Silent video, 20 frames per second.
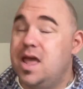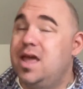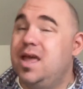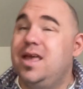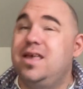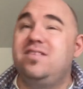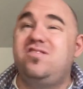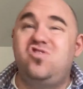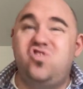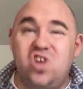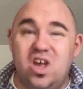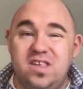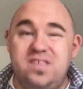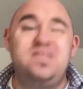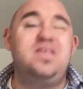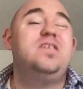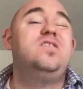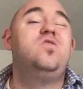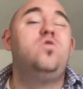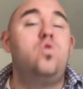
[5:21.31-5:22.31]
is just
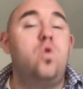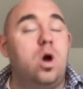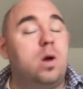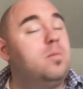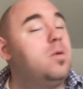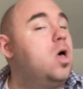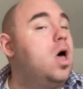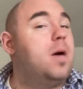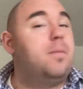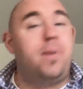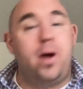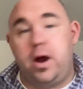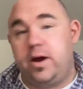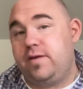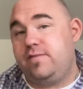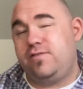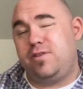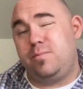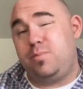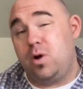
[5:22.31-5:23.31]
as normal a part
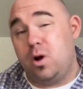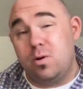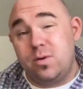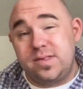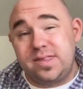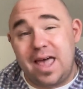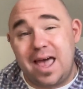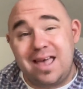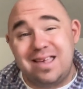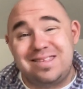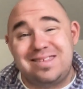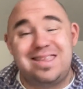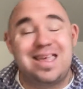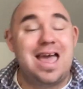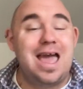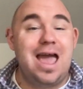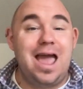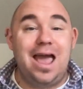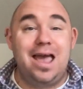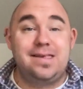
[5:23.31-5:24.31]
of the process
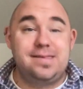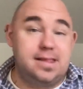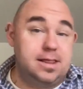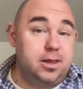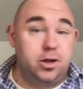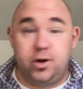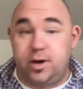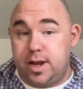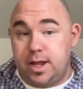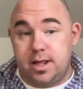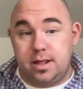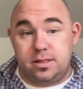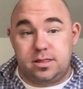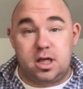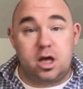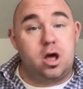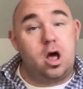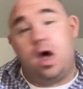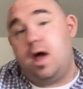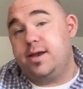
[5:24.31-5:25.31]
as learning the
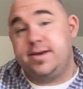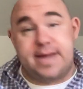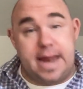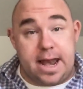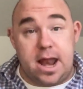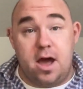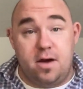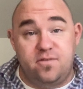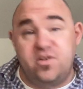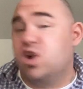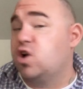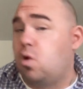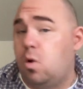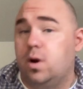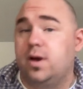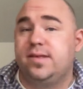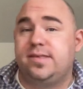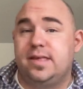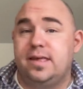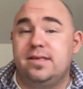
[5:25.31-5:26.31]
content of your
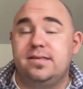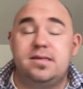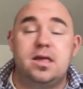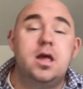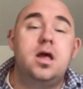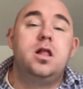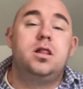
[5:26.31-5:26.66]
courses.